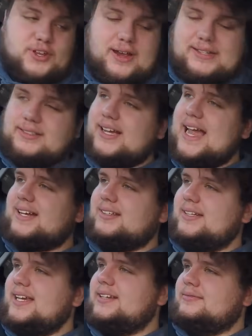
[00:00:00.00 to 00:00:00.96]
going
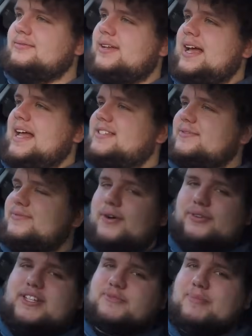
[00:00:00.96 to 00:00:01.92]
diagonally and I had to
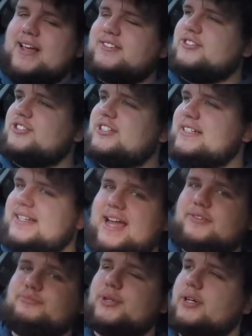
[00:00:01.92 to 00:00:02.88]
fold this passenger seat
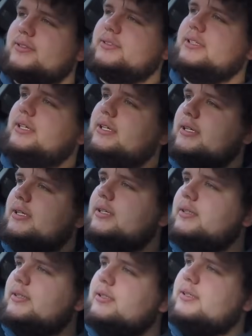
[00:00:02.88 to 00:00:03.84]
down, but
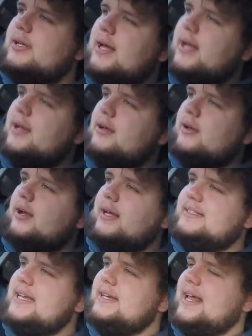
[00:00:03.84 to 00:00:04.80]
I
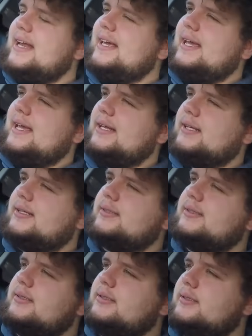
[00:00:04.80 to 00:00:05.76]
did get it in.
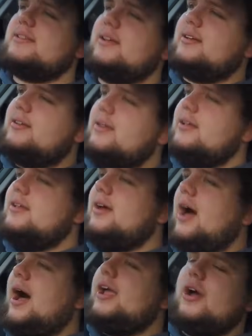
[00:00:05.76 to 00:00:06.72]

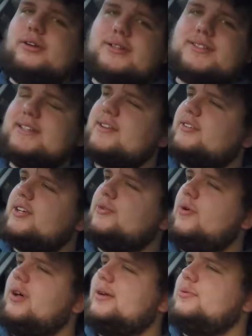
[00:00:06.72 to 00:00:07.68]
I honestly don't know
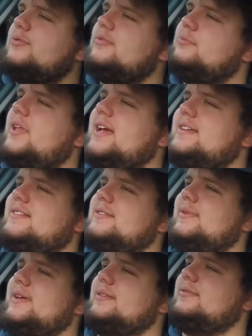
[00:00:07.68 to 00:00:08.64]
what I would replace it
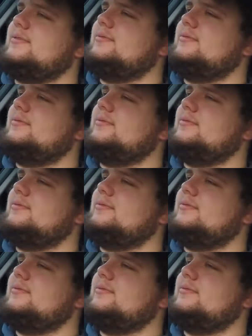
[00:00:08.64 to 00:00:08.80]
with,